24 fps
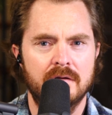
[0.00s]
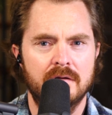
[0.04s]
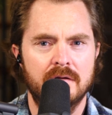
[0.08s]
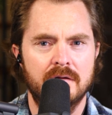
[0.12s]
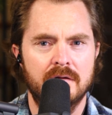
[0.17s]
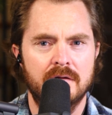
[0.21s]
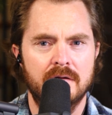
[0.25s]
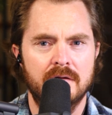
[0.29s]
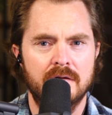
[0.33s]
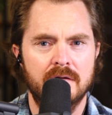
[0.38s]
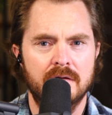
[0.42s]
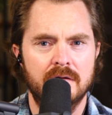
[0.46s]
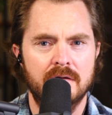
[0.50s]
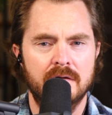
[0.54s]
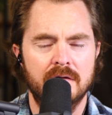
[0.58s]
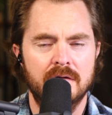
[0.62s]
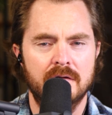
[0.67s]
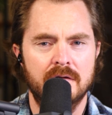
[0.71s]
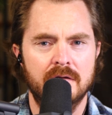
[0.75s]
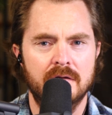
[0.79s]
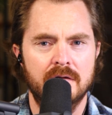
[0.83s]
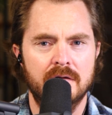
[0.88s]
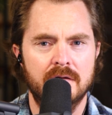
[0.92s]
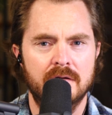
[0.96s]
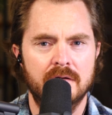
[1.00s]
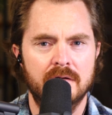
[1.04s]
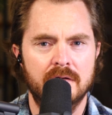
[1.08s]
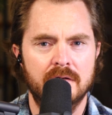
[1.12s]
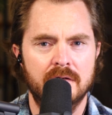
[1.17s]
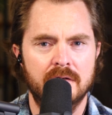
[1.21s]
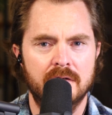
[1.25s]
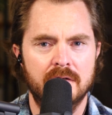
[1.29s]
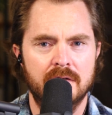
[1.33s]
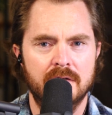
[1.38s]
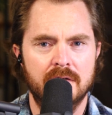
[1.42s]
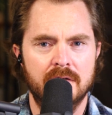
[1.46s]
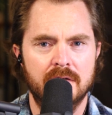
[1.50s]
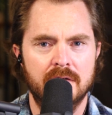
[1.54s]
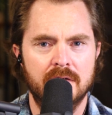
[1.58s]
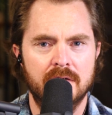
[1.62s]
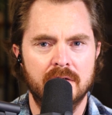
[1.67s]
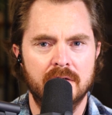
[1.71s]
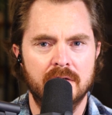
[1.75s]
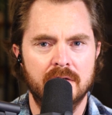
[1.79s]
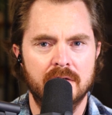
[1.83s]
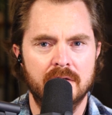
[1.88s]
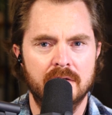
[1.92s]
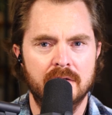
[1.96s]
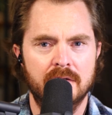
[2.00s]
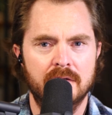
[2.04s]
(not speaking)